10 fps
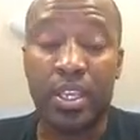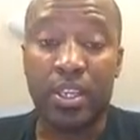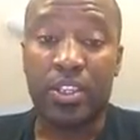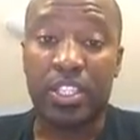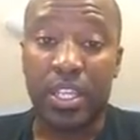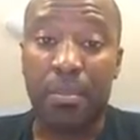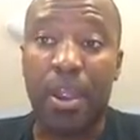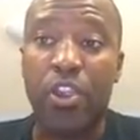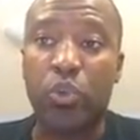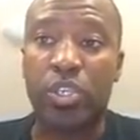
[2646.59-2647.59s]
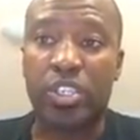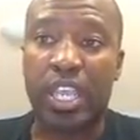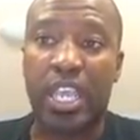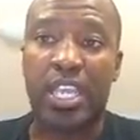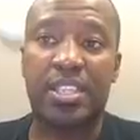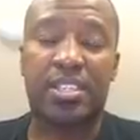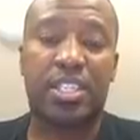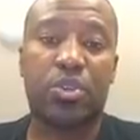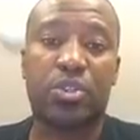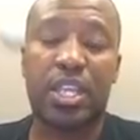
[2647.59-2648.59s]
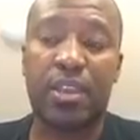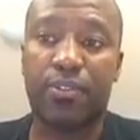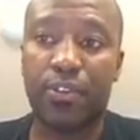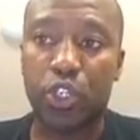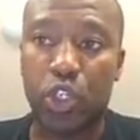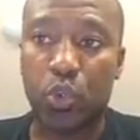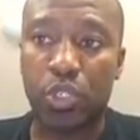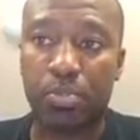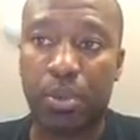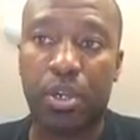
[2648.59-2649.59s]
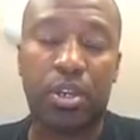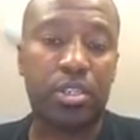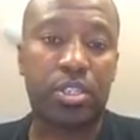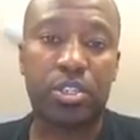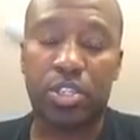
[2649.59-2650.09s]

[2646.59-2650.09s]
Because in the marriage we say it's till death do us part.